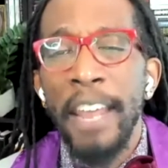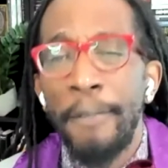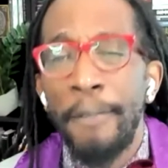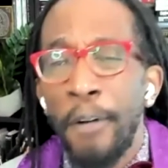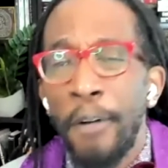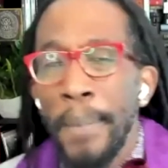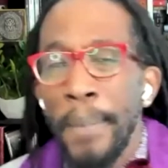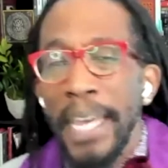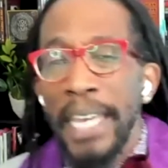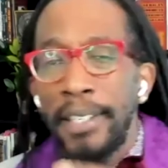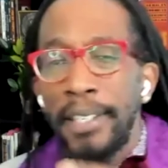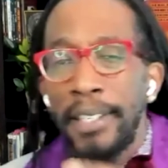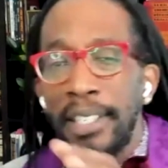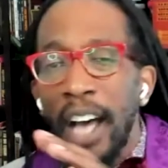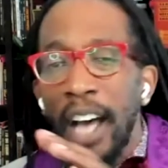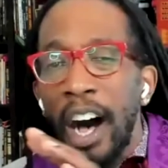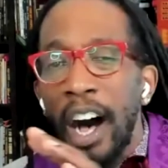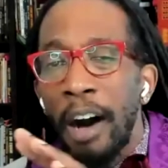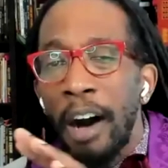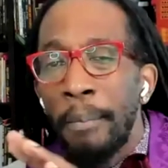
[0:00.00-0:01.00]
And for me,
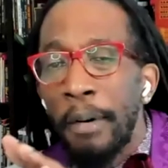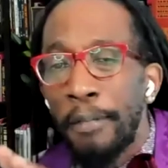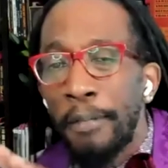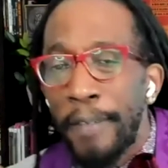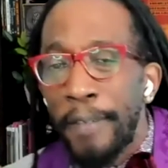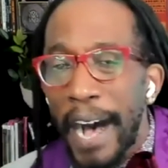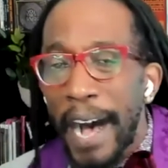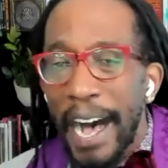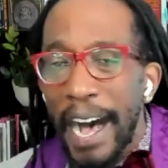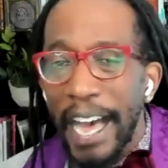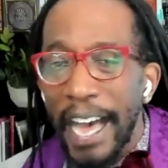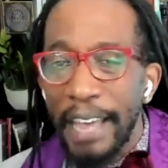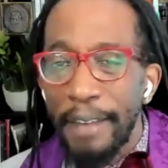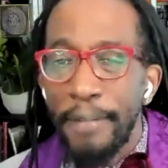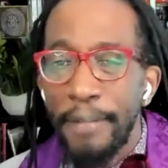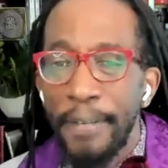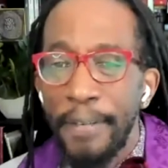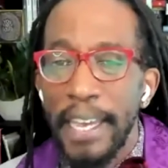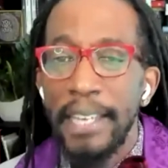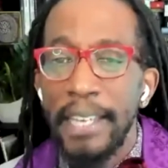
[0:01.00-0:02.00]
Psalm
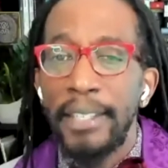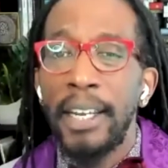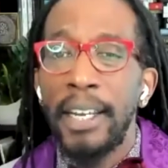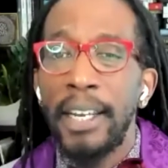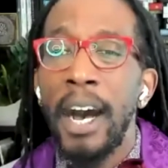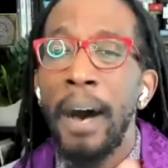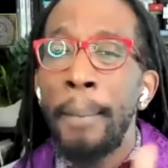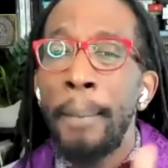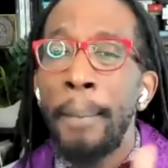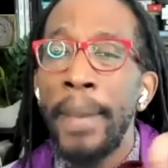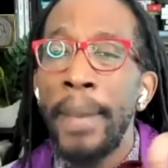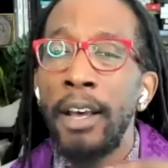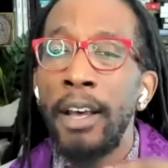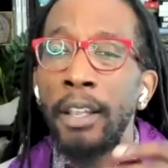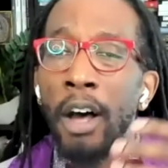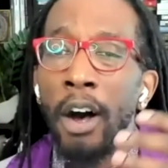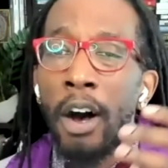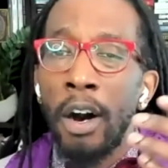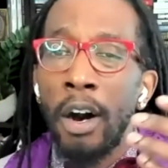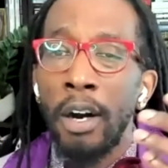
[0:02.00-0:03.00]
5 is coming
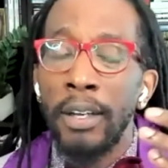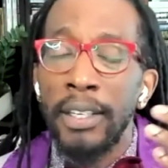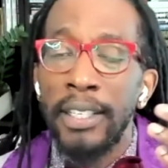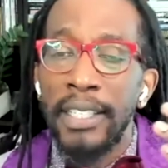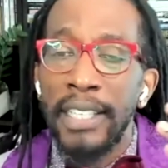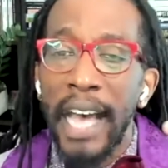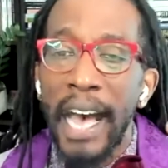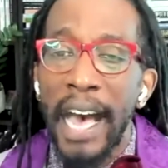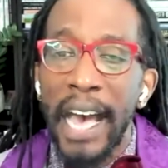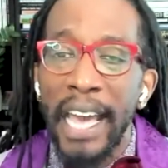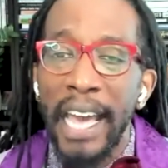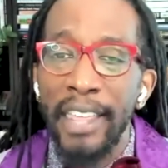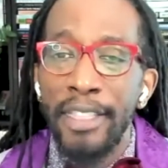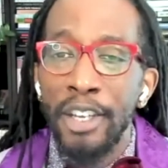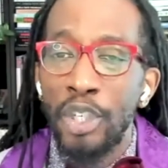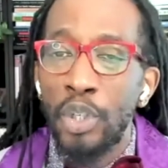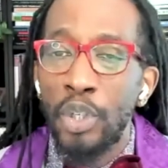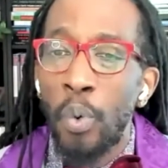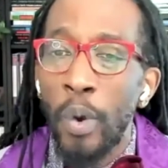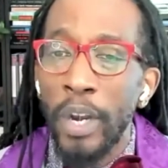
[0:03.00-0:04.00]
alongside
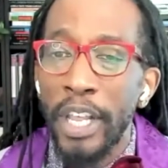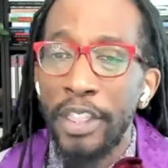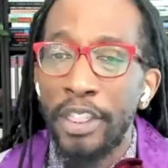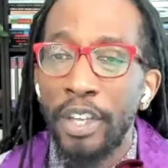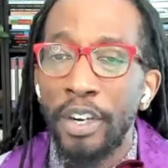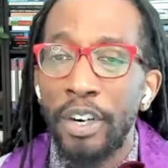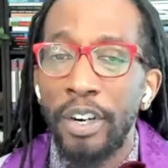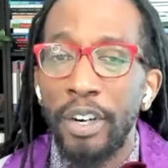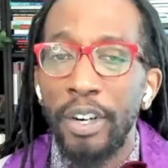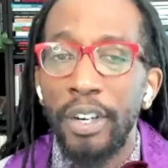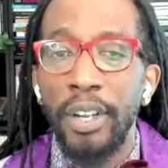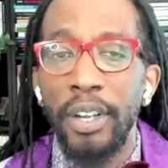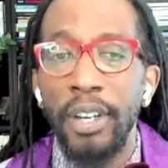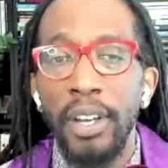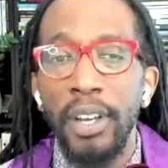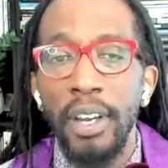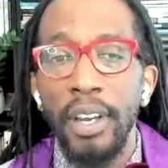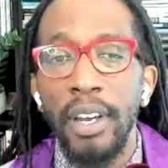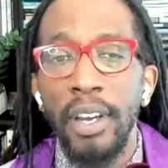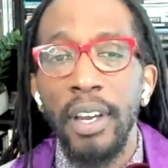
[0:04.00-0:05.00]
the 23rd
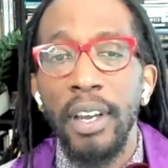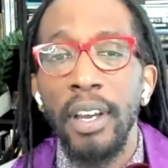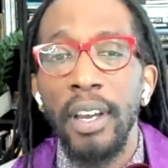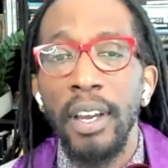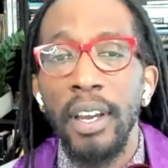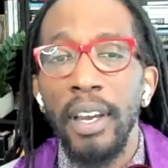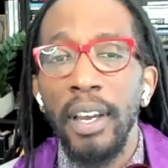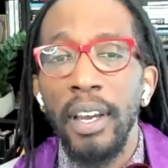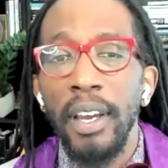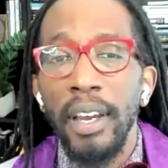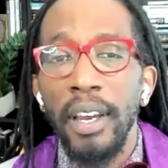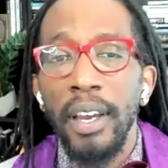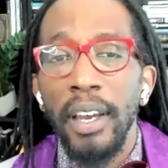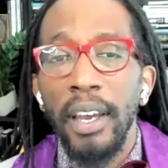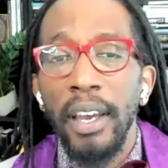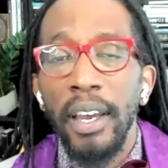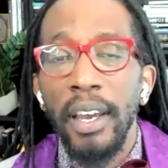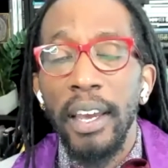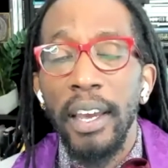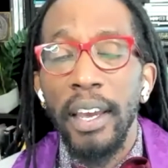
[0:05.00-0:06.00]

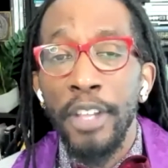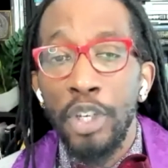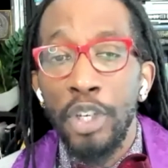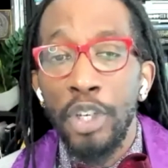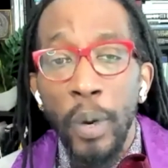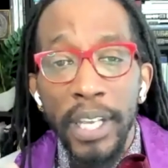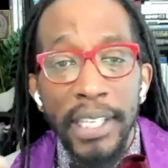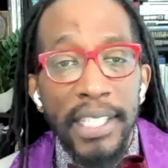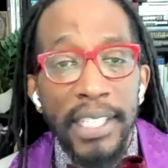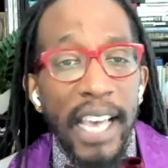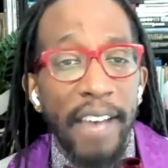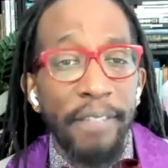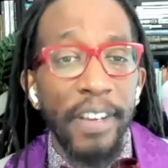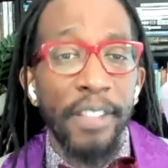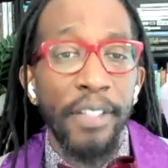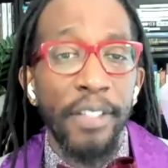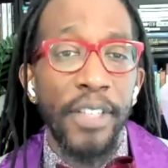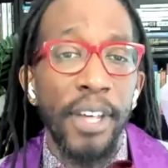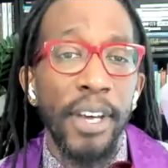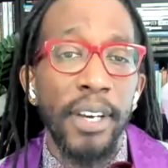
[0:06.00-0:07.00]
and the
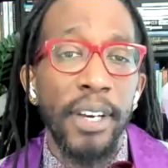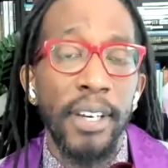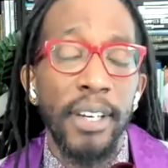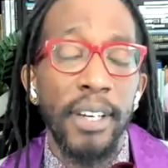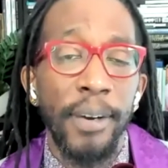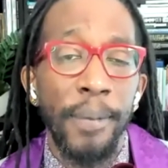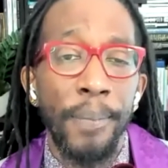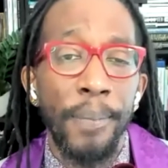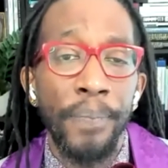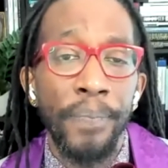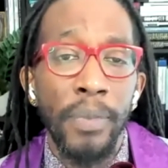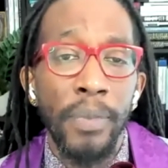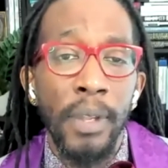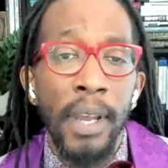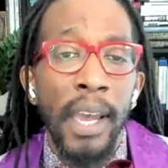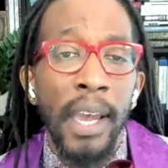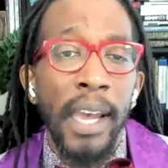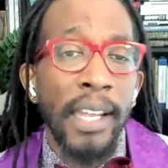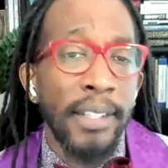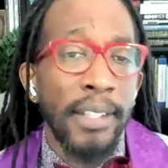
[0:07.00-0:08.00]
27th.
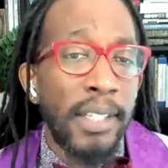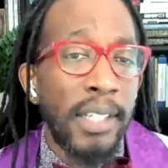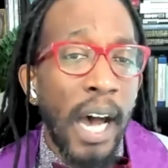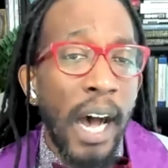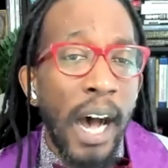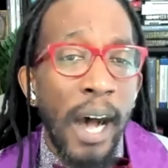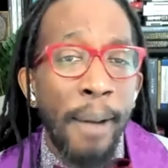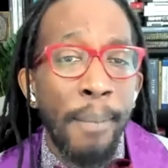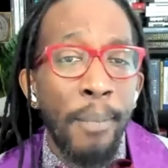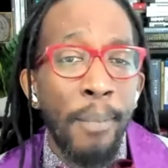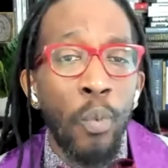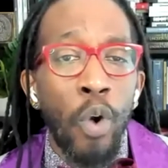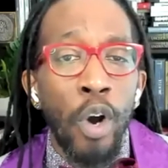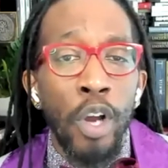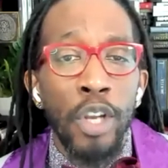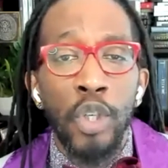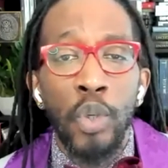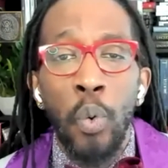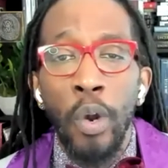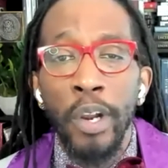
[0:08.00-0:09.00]
And Psalm
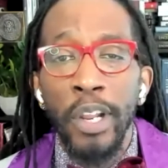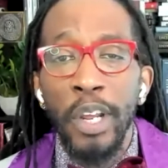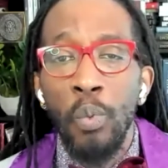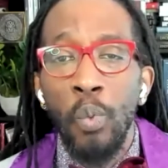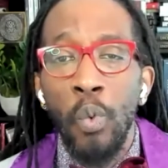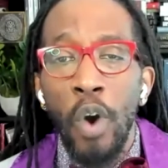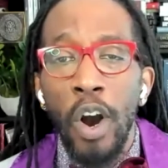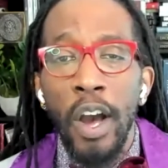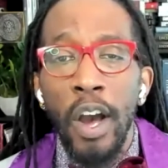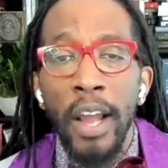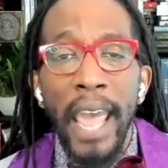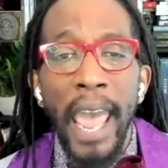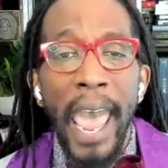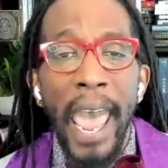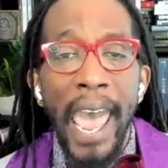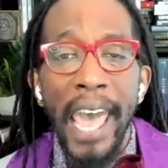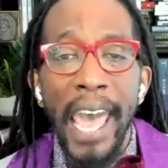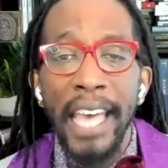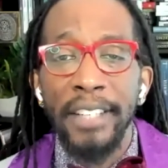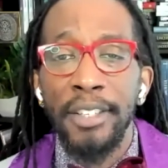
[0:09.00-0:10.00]
121
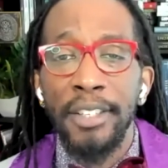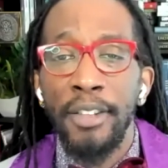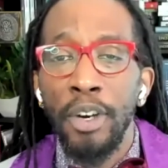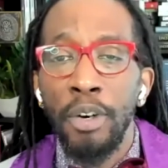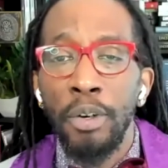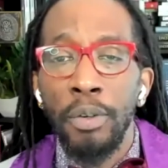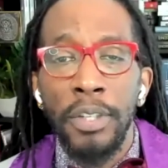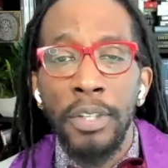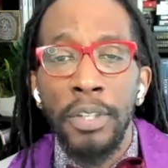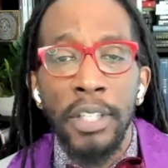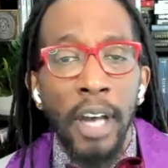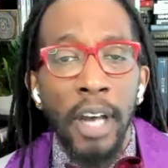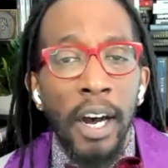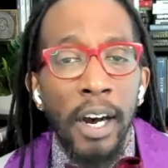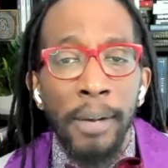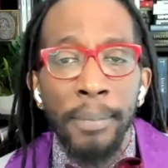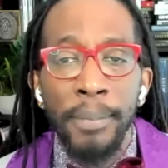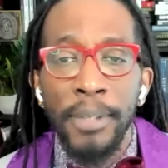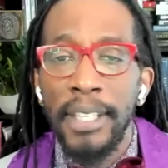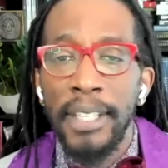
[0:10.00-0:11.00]
as those
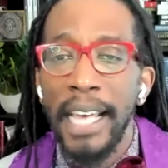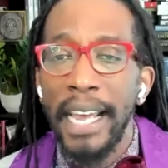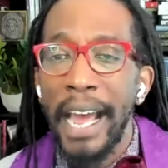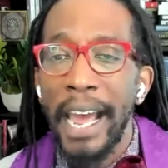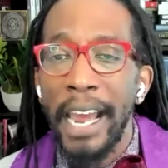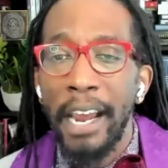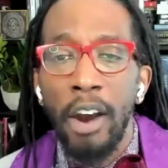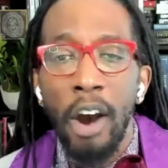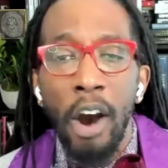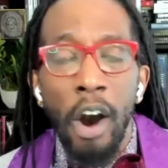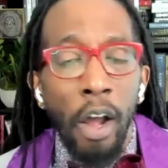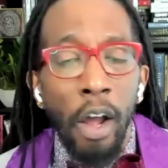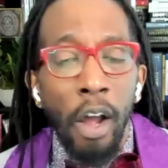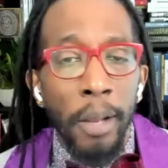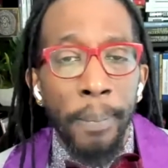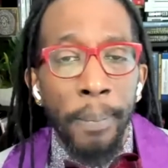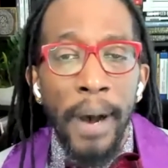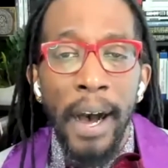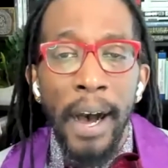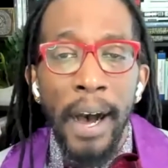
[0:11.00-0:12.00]
psalms that I
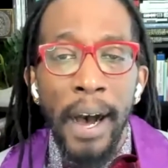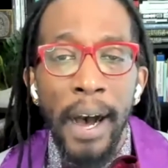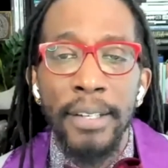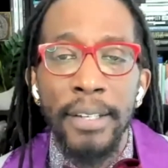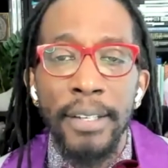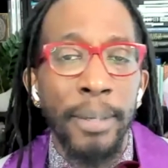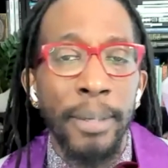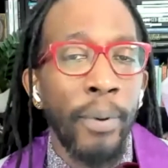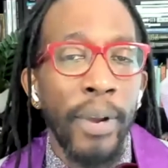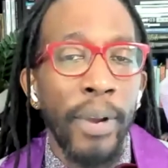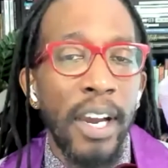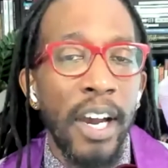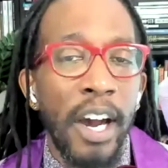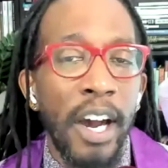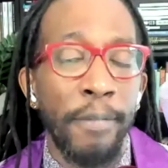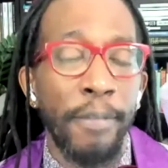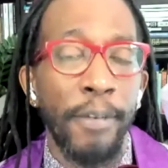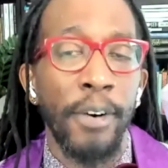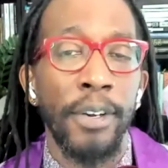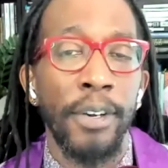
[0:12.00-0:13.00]
call upon to bring
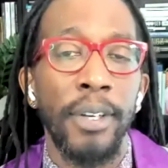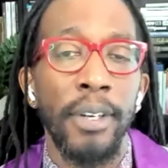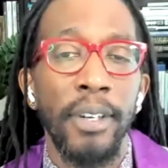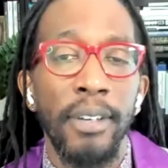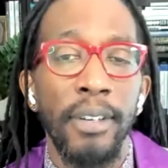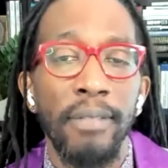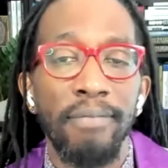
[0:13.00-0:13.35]
comfort.